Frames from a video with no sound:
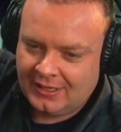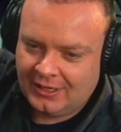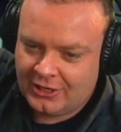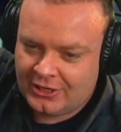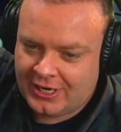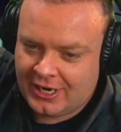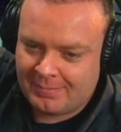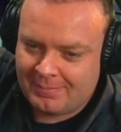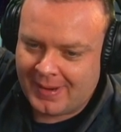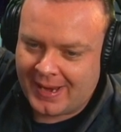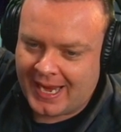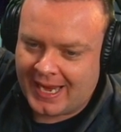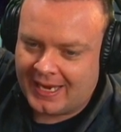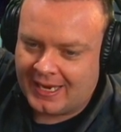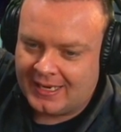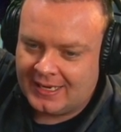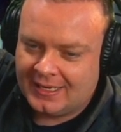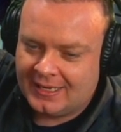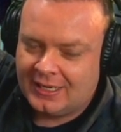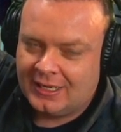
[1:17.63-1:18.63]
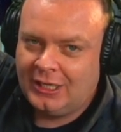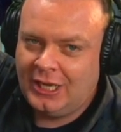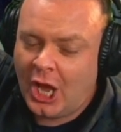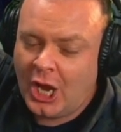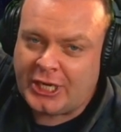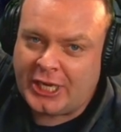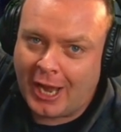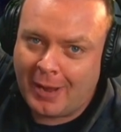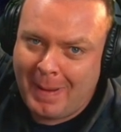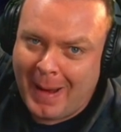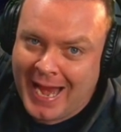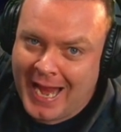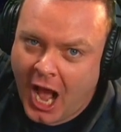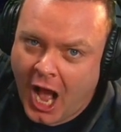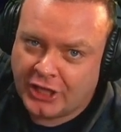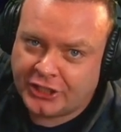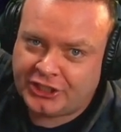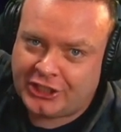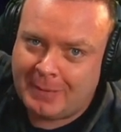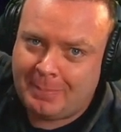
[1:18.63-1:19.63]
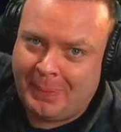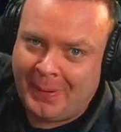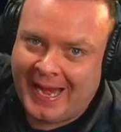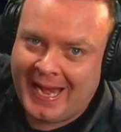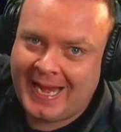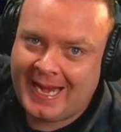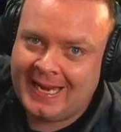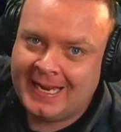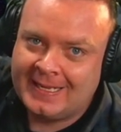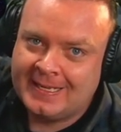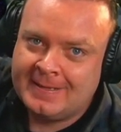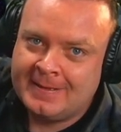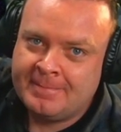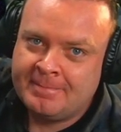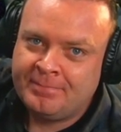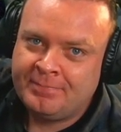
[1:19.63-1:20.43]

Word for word: Look at me. Look at me, Yoshi P!